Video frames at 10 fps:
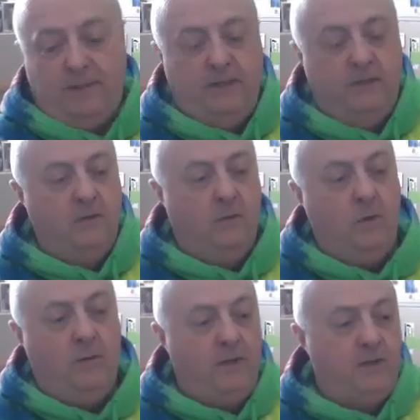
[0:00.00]
They didn't know
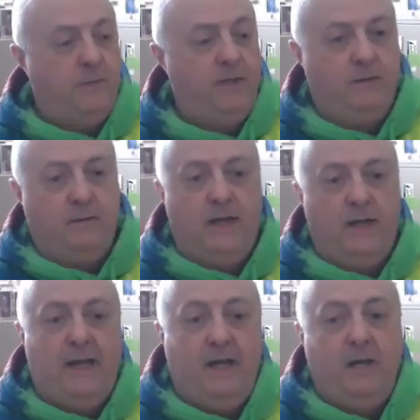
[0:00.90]
how much money they're going to
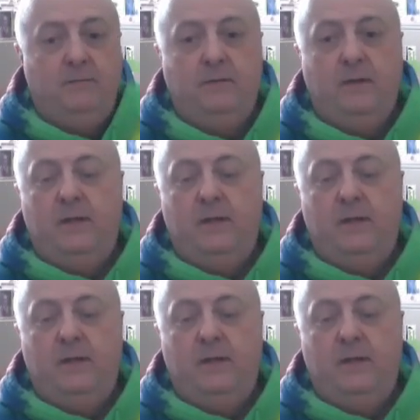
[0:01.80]
have.